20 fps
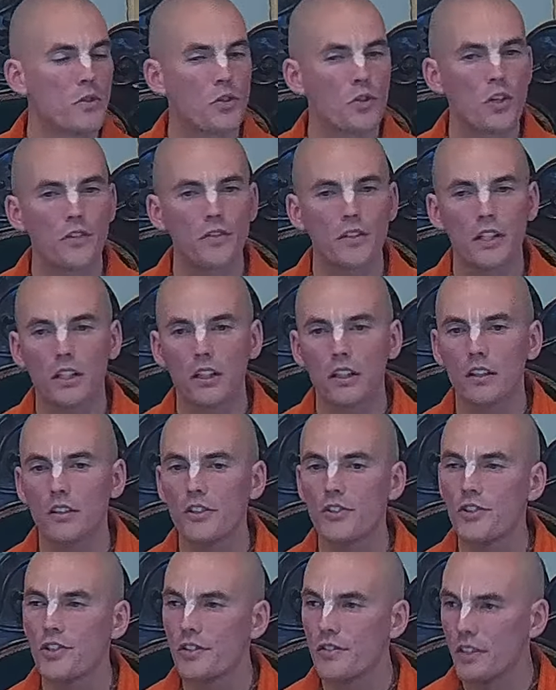serving
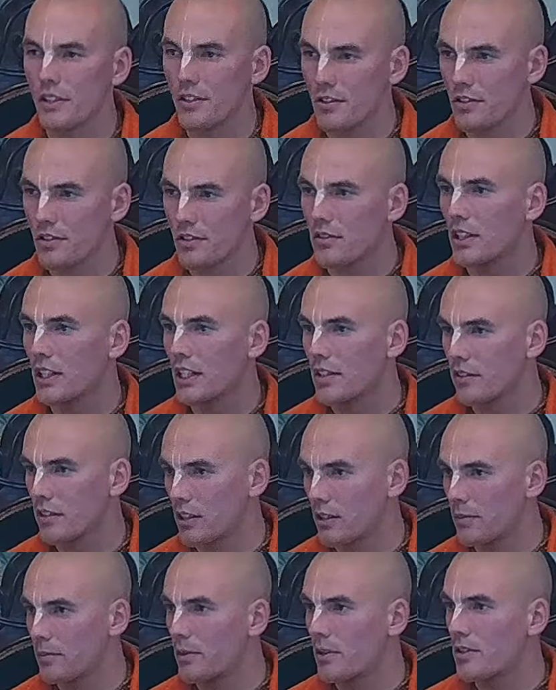the jivas,
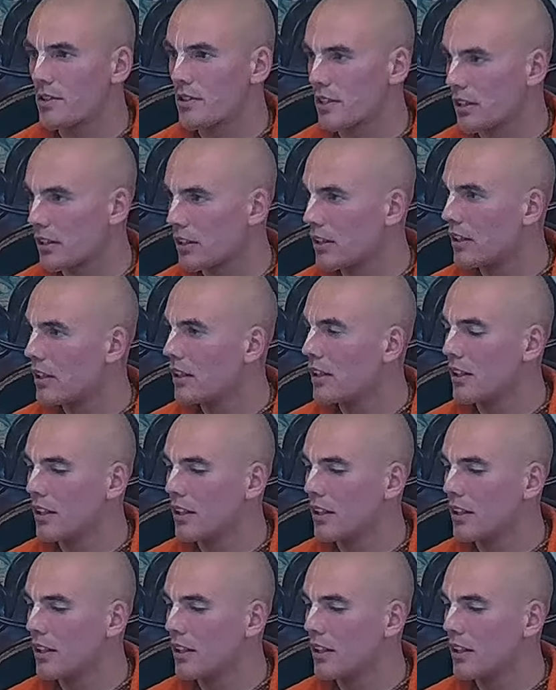giving them mercy,